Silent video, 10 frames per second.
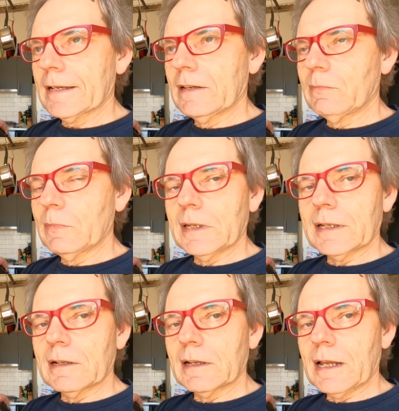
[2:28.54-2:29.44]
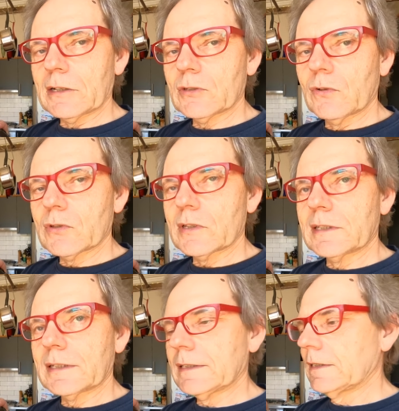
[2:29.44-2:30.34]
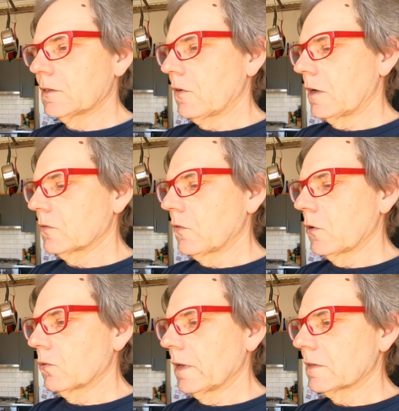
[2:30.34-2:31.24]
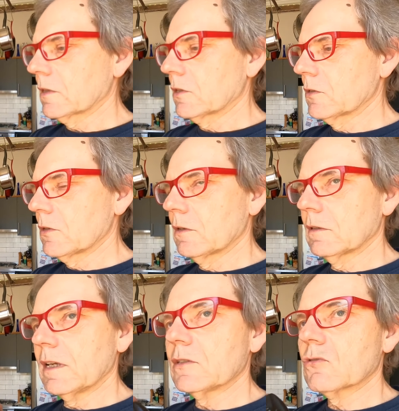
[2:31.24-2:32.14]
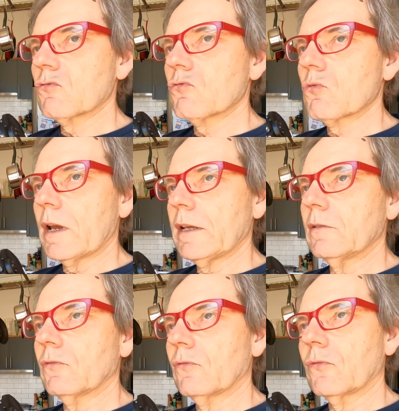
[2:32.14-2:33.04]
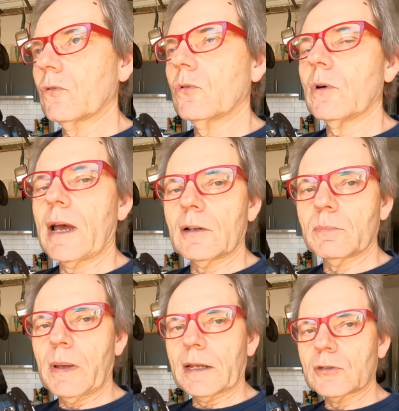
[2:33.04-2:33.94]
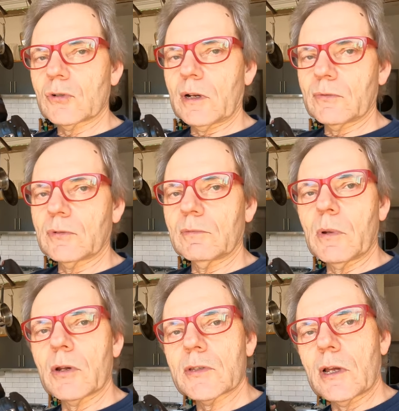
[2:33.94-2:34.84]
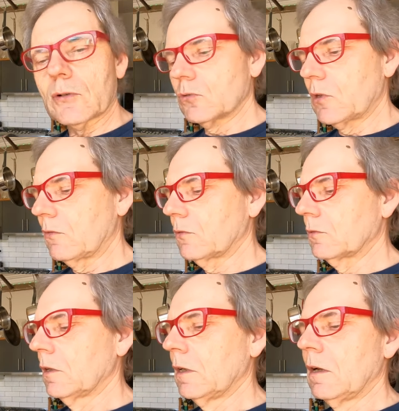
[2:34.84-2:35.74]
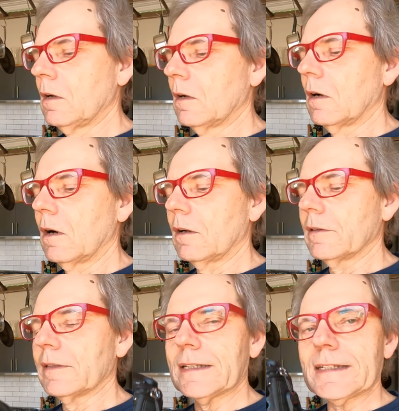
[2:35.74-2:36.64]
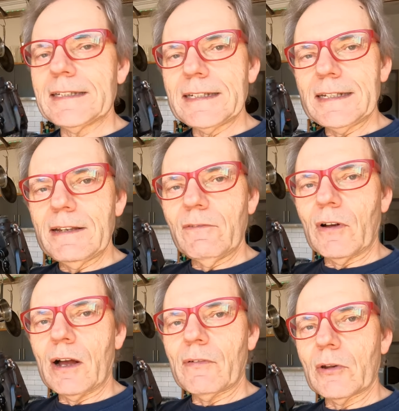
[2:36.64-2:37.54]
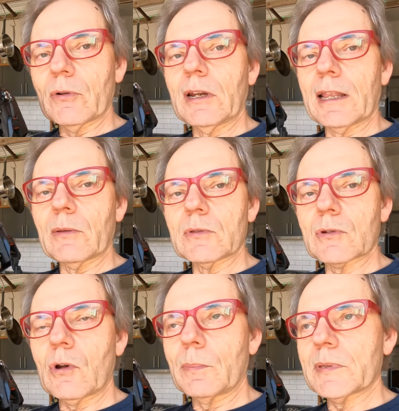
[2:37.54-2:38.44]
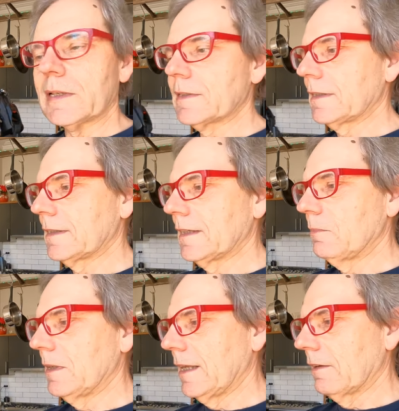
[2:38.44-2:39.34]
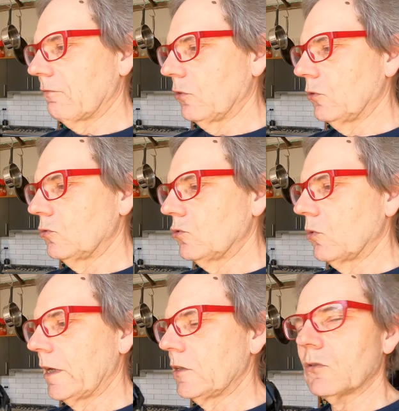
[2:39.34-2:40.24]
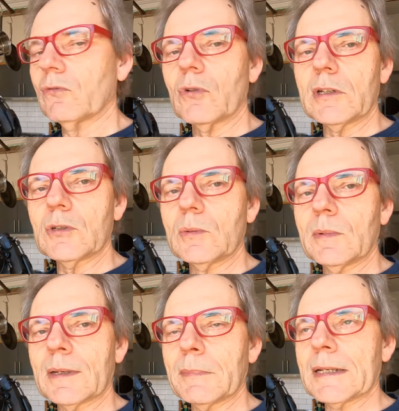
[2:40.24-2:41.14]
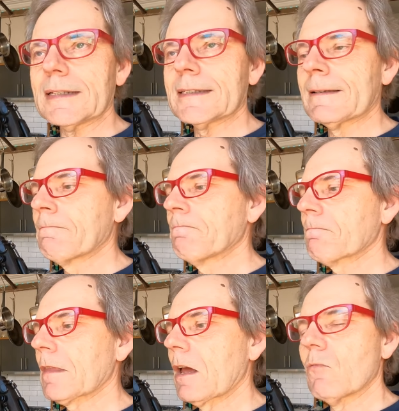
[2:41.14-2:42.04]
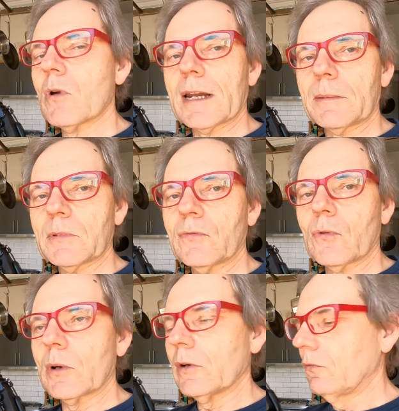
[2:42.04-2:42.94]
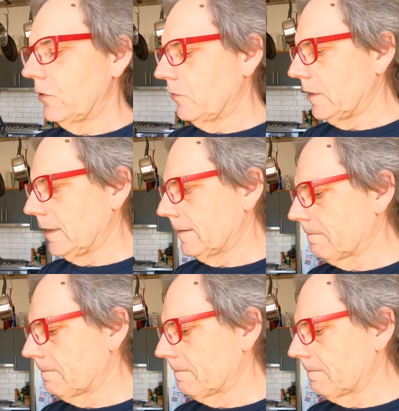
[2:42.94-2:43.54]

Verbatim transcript: giving me large versatility as far as focal lengths are concerned. It's great for outback travel, motorcycle travel. On the D500, in other words, crop sensor, to give me that huge range of 42mm right up to 450.